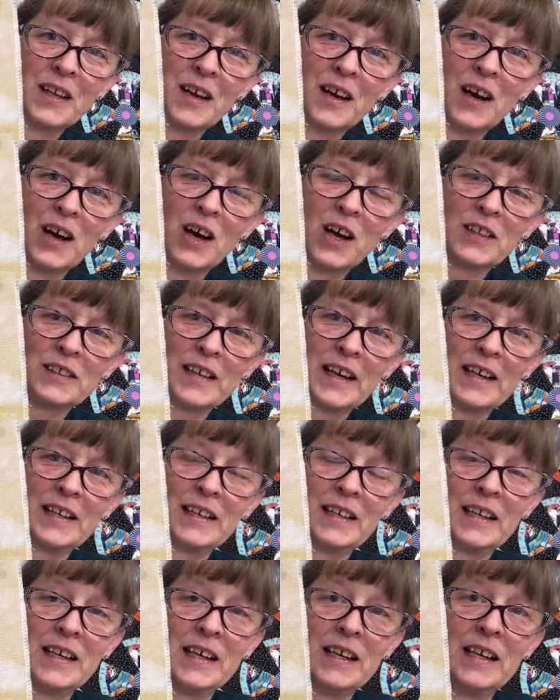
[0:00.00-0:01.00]
All done.
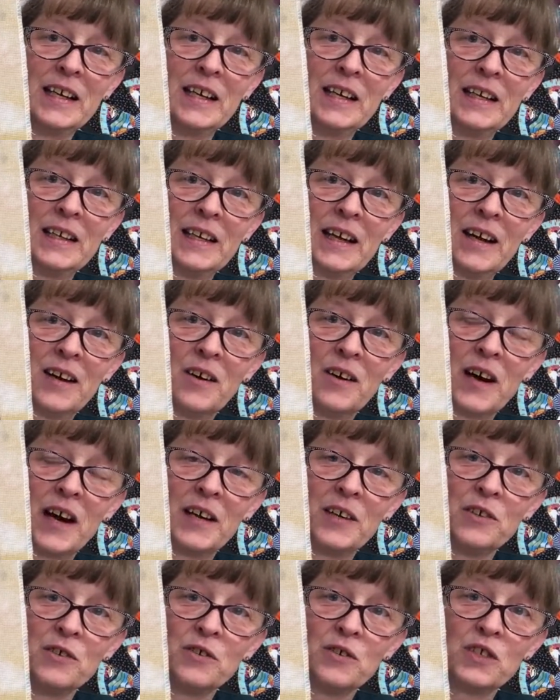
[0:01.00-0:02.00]
Now, I
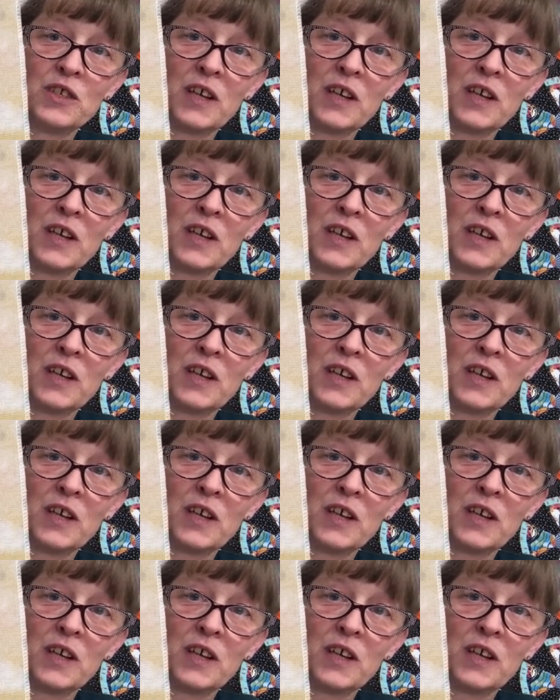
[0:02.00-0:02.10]
used